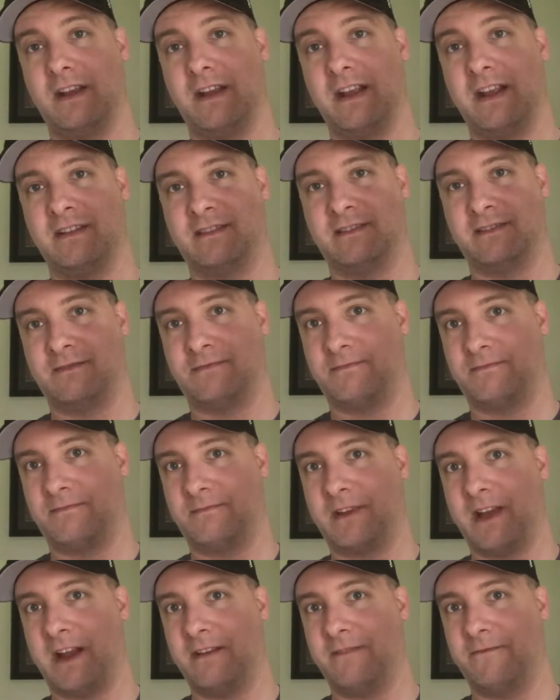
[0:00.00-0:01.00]
It's
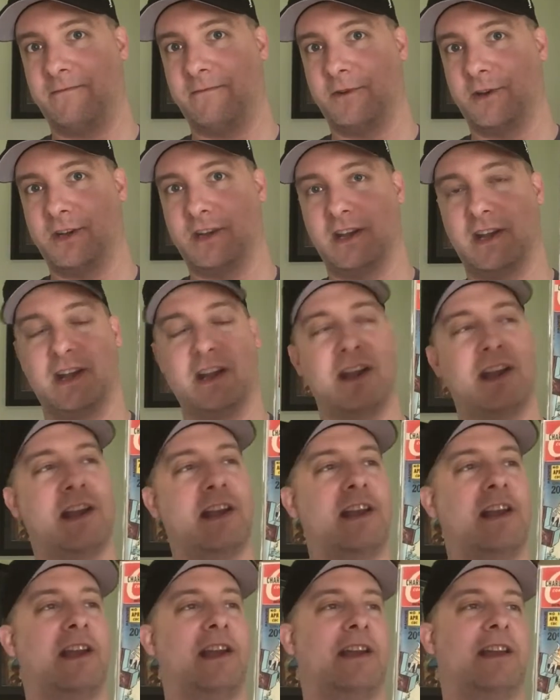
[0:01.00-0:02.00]
kind of freaky.
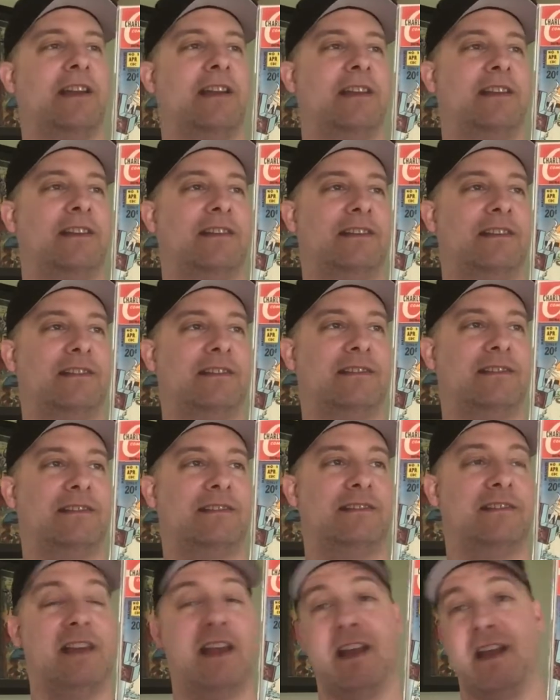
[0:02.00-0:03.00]

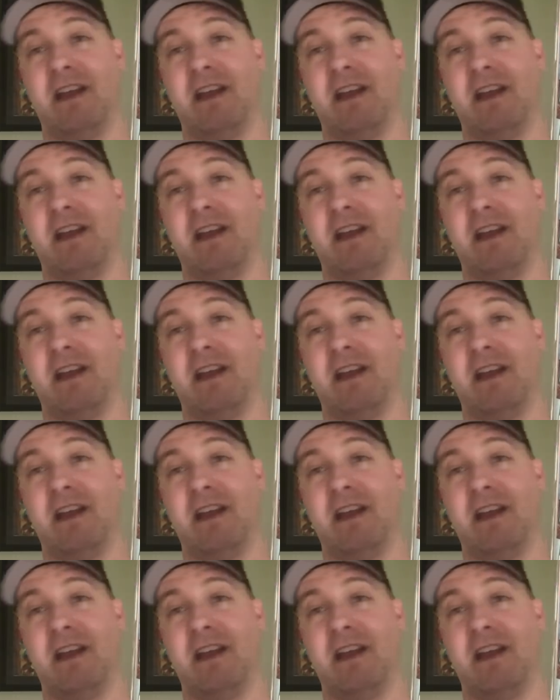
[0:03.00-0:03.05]
Yeah.